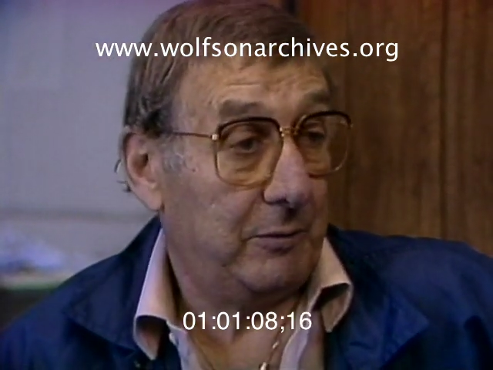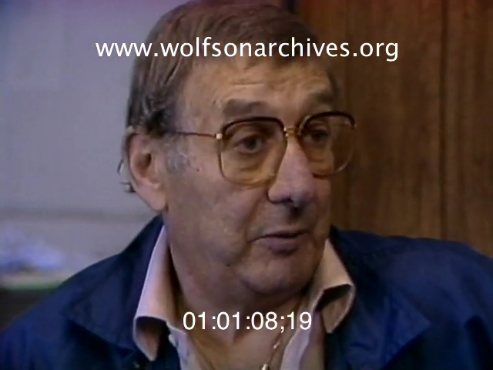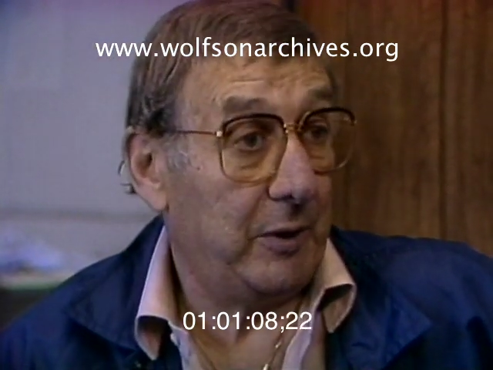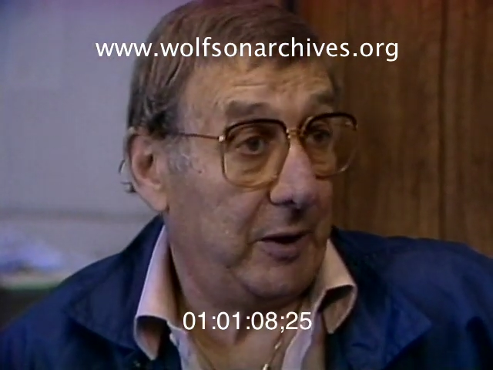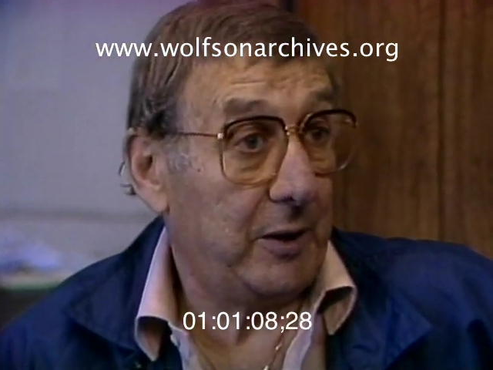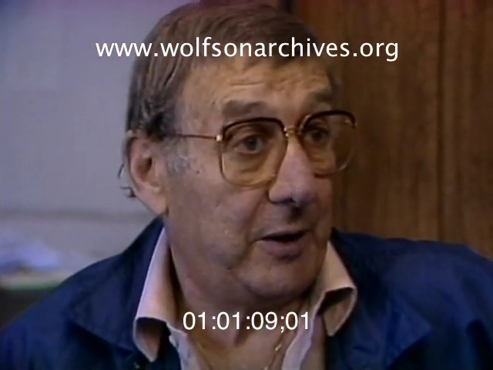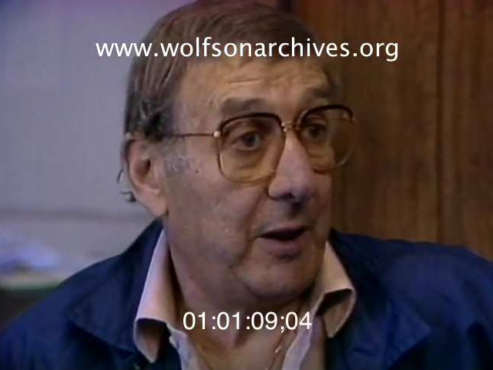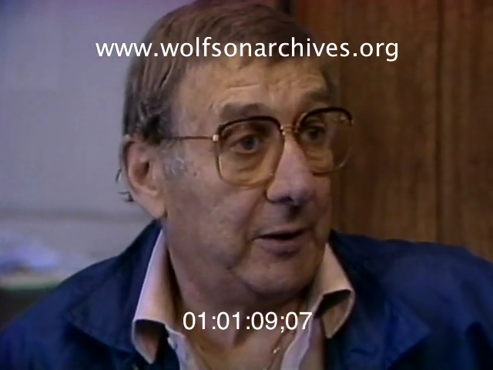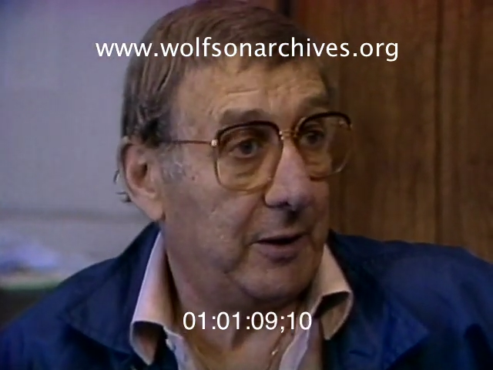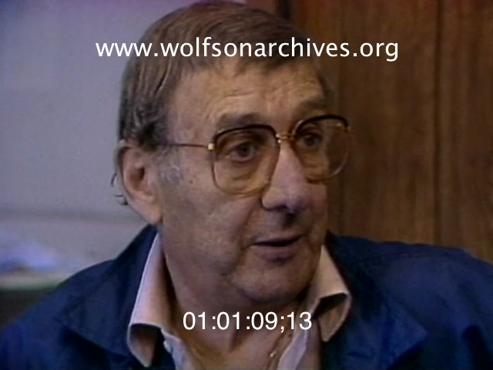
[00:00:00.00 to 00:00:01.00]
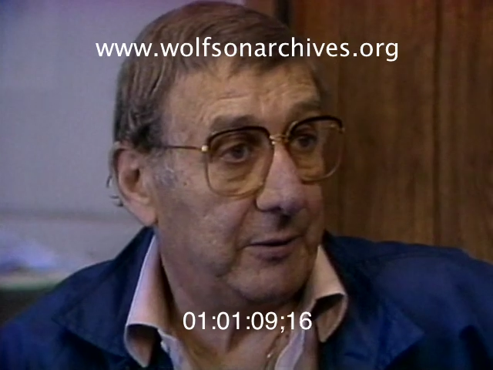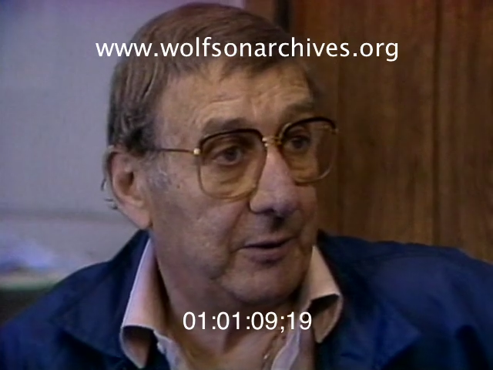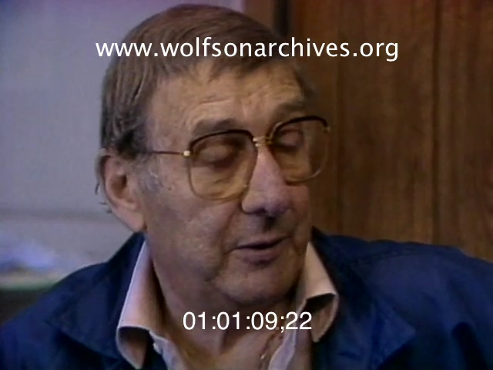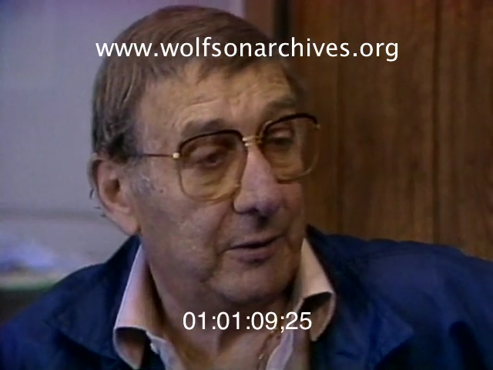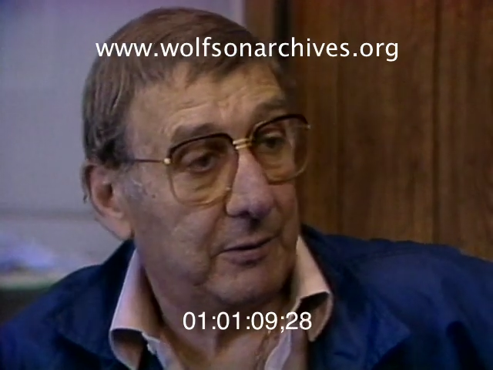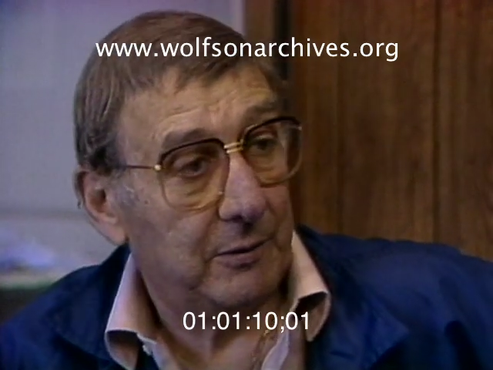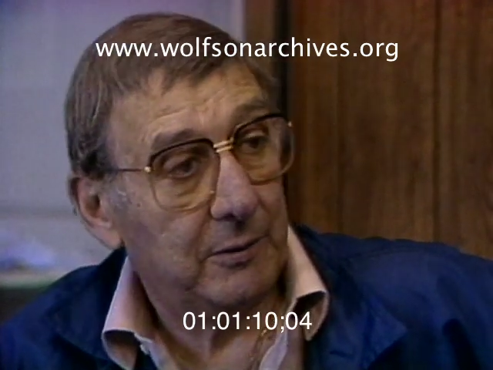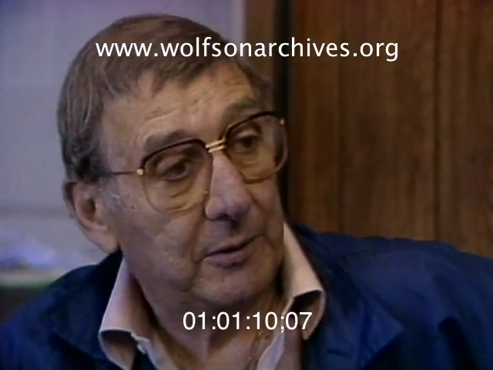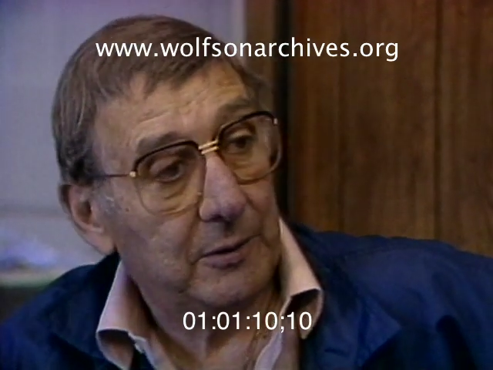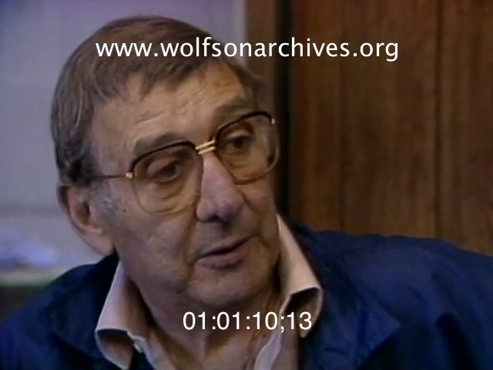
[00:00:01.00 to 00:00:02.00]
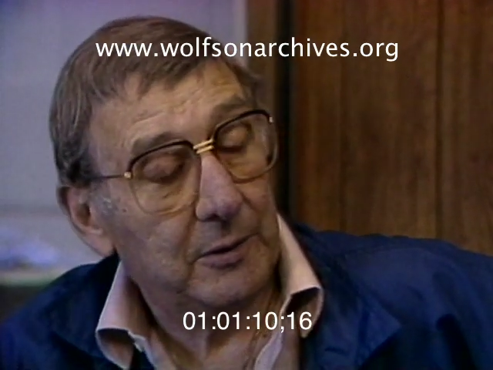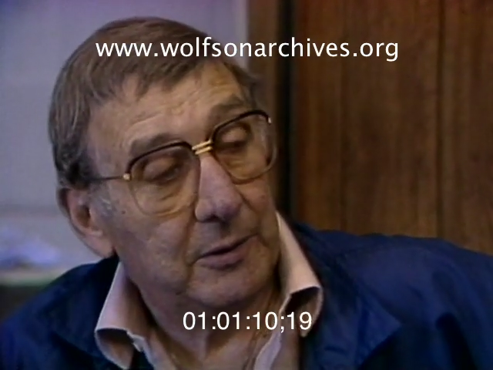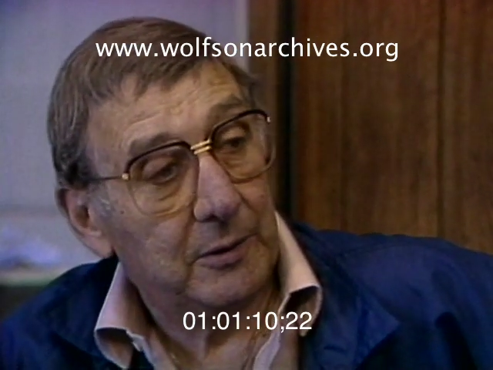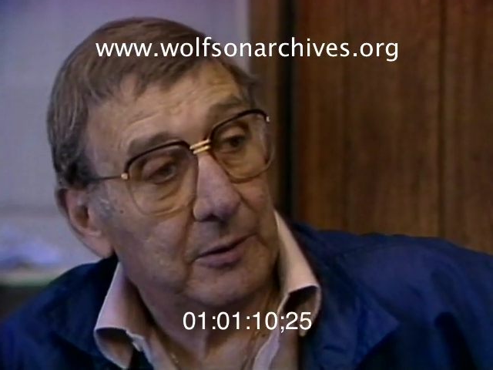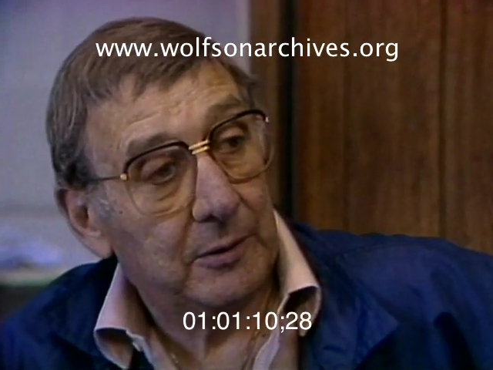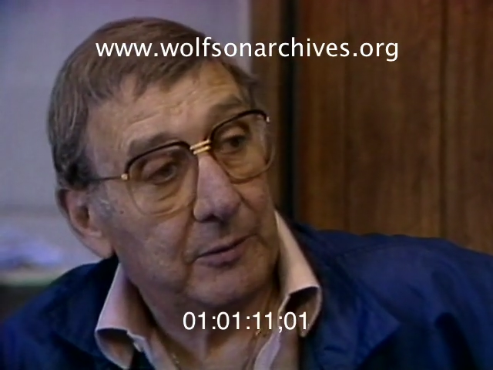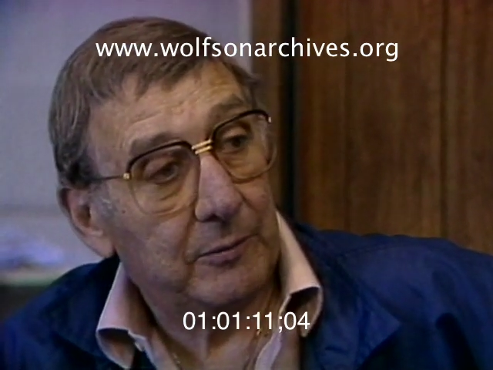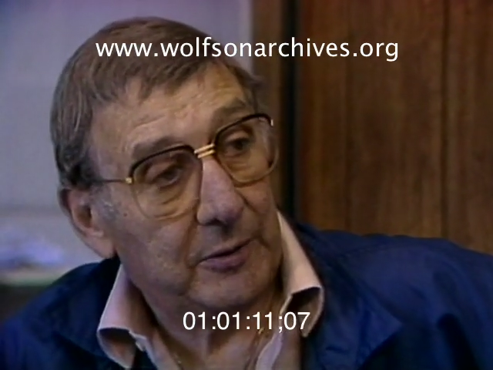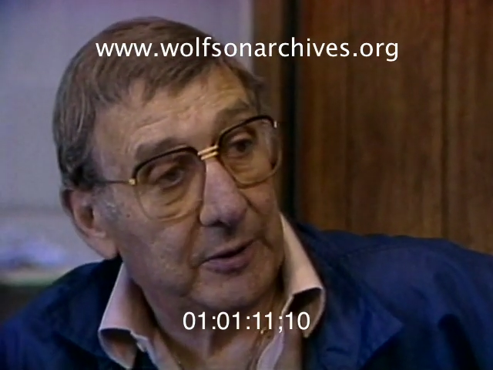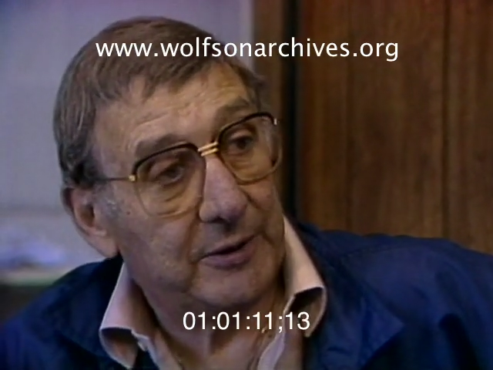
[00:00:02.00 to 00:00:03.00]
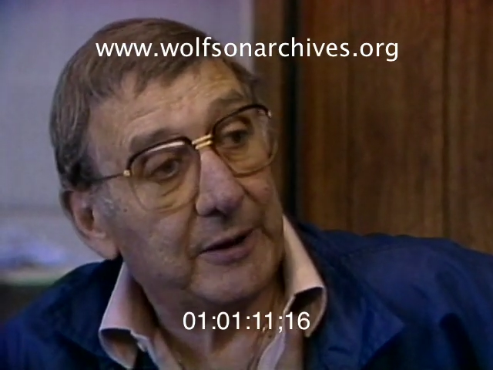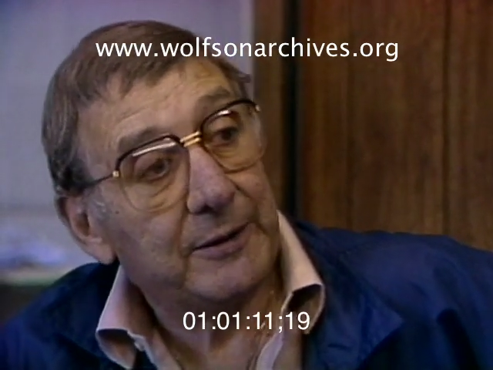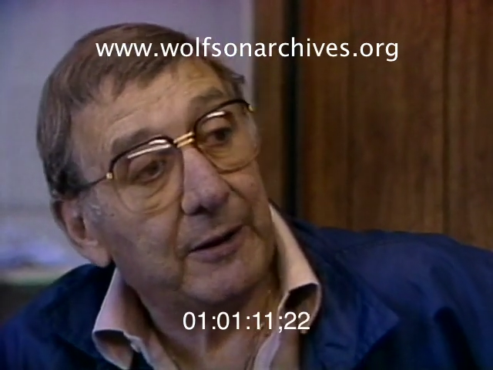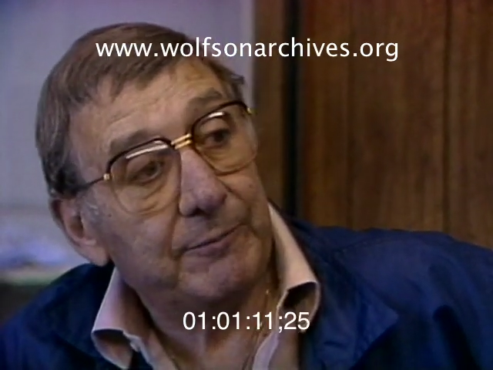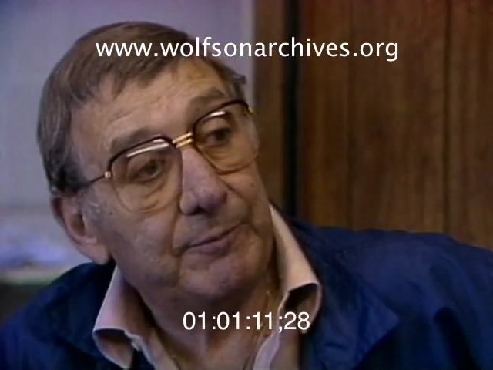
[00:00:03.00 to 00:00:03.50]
what the contents uh, consist of.